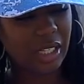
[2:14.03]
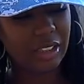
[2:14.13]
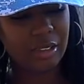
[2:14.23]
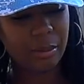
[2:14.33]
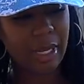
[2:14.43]
like
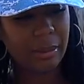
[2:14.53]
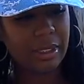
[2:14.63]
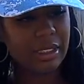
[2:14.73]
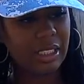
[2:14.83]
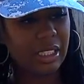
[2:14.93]
little
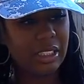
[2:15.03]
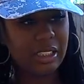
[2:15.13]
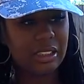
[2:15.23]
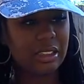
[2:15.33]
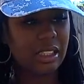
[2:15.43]
baby
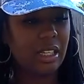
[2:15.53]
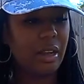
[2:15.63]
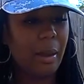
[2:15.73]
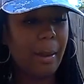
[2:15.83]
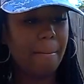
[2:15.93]
seedlings,
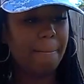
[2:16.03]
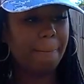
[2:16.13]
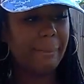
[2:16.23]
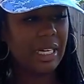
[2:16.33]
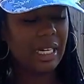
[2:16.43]

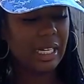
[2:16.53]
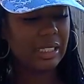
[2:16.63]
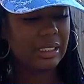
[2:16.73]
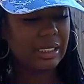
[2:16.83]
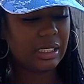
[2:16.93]

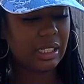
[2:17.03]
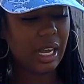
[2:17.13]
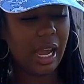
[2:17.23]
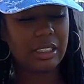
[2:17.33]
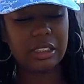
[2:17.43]
but
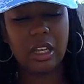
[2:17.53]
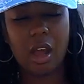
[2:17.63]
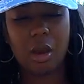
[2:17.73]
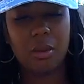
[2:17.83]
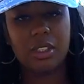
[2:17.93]
I
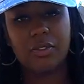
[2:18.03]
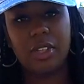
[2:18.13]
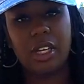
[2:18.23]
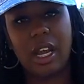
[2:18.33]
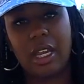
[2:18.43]
always
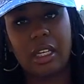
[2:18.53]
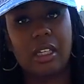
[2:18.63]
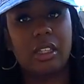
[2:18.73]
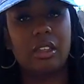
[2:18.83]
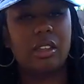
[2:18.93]
feel like
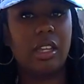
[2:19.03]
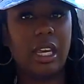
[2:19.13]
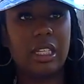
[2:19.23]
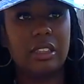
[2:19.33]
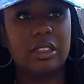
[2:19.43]

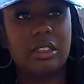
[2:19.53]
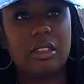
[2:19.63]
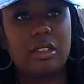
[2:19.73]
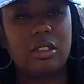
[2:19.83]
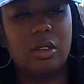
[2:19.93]
things
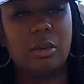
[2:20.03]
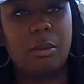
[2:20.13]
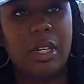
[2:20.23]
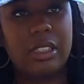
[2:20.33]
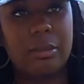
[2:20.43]
do
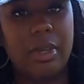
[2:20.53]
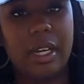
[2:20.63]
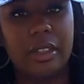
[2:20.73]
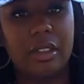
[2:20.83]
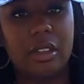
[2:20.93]
much
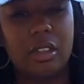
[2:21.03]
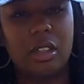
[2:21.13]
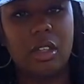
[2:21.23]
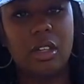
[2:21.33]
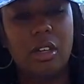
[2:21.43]
better
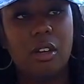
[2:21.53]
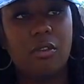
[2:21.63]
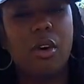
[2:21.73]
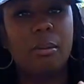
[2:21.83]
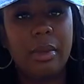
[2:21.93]

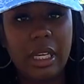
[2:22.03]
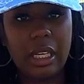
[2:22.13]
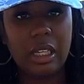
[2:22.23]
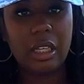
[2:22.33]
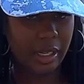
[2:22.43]
for
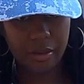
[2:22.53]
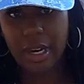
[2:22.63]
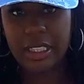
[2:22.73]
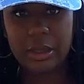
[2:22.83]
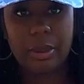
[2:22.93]
me in the
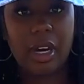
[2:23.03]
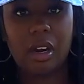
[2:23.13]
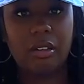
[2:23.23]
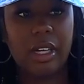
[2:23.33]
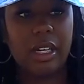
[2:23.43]
raised bed
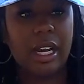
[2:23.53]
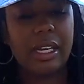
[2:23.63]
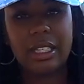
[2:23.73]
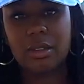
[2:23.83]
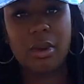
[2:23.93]
already.
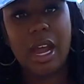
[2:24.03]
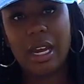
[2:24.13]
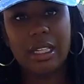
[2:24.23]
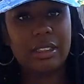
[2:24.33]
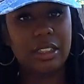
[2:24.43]
Like that's why I
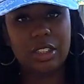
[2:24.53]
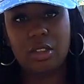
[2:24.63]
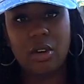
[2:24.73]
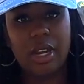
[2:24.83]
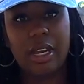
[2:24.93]
like to just
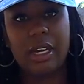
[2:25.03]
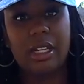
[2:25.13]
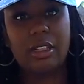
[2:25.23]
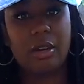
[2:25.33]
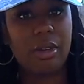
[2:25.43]
go ahead
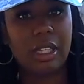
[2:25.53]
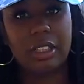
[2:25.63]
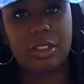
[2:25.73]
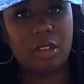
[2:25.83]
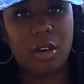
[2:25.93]
and
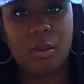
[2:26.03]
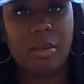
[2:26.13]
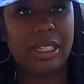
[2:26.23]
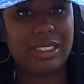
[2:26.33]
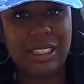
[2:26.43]
directly sow
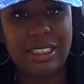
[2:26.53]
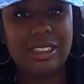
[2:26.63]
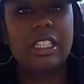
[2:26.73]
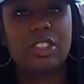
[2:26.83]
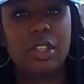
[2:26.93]
my seeds
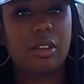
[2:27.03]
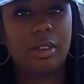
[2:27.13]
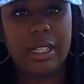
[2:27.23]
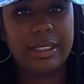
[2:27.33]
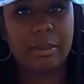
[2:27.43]
into the
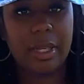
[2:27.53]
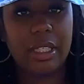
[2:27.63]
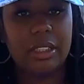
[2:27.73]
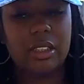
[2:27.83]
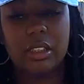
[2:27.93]
raised
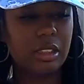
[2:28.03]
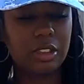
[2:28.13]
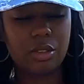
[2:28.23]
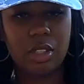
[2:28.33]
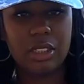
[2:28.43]
beds.
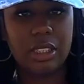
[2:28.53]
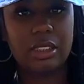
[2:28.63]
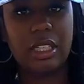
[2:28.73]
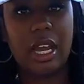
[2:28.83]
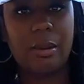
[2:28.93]
This growing
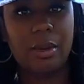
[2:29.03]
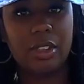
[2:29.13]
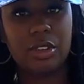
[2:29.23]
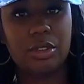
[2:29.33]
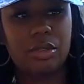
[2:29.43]
season I
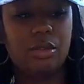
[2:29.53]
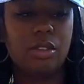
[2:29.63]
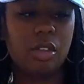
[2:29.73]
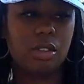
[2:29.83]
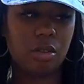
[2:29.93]
wanted
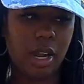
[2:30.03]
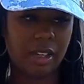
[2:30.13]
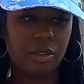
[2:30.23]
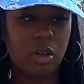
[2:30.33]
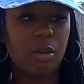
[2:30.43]
to try
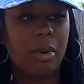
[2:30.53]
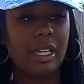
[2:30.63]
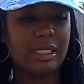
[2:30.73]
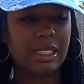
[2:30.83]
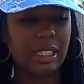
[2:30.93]
to grow
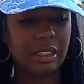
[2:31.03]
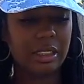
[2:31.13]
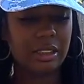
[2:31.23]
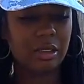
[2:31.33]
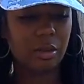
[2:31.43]
by
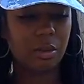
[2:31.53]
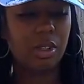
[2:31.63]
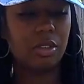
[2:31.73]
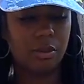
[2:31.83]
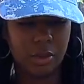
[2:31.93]
seedlings.
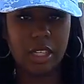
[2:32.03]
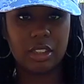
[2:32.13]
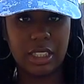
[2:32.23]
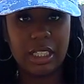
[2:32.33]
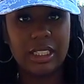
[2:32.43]
Well, yeah,
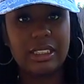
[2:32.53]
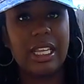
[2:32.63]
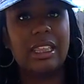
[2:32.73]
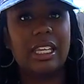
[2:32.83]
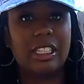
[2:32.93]
seedlings,
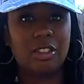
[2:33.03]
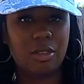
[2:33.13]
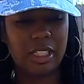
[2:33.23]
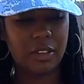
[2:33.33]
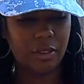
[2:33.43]
and then
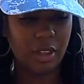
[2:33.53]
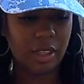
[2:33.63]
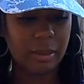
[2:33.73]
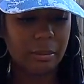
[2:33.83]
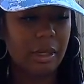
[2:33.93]
transfer
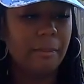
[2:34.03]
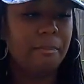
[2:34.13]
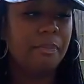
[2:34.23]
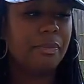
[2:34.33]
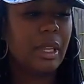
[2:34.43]
them.
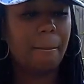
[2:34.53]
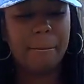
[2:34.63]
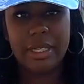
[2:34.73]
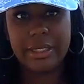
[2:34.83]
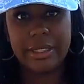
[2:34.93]

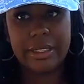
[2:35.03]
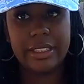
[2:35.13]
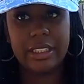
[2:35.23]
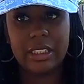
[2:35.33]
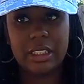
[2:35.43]

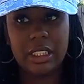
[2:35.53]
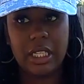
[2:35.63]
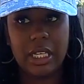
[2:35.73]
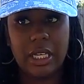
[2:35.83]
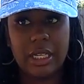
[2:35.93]
But
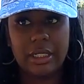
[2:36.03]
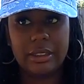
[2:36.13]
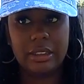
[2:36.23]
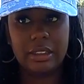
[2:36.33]
yeah,